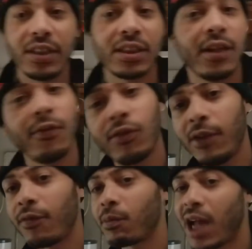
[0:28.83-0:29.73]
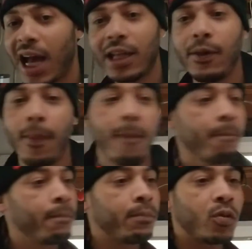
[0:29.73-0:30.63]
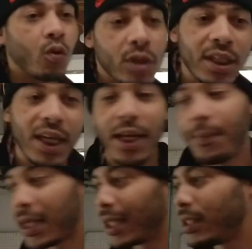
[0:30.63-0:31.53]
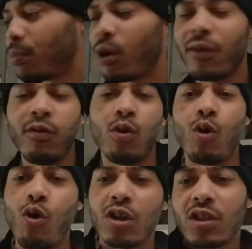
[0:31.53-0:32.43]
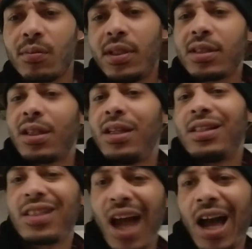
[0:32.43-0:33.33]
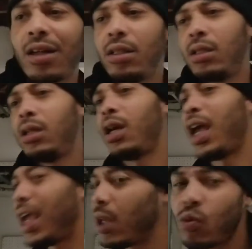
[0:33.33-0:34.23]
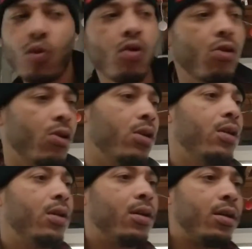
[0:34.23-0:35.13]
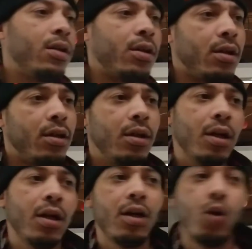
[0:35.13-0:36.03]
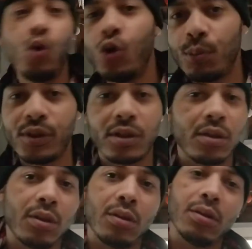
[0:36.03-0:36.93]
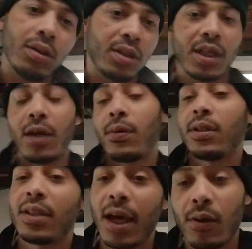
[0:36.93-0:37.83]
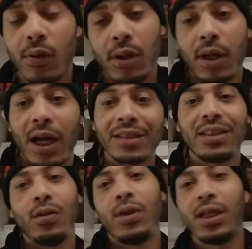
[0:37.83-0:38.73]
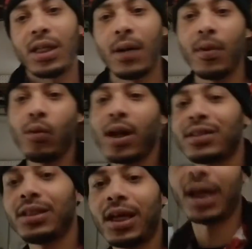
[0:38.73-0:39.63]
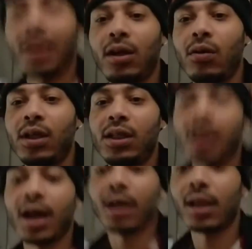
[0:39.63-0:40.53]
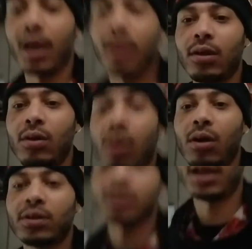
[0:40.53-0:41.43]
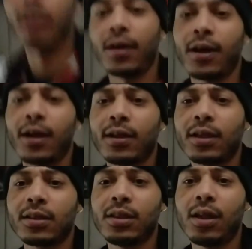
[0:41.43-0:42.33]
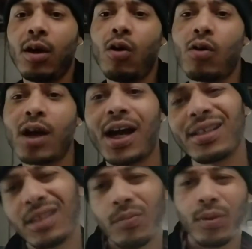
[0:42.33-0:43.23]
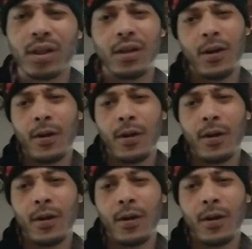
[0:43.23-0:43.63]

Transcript: Sinflea from Cali. Deem, I guess he called it Four Horsemen, Saga, A War, uh, Oops, etc., etc. I see what he coming with. I see the angle he got. Like, you know what I'm saying? I, I, I see the whole concept of the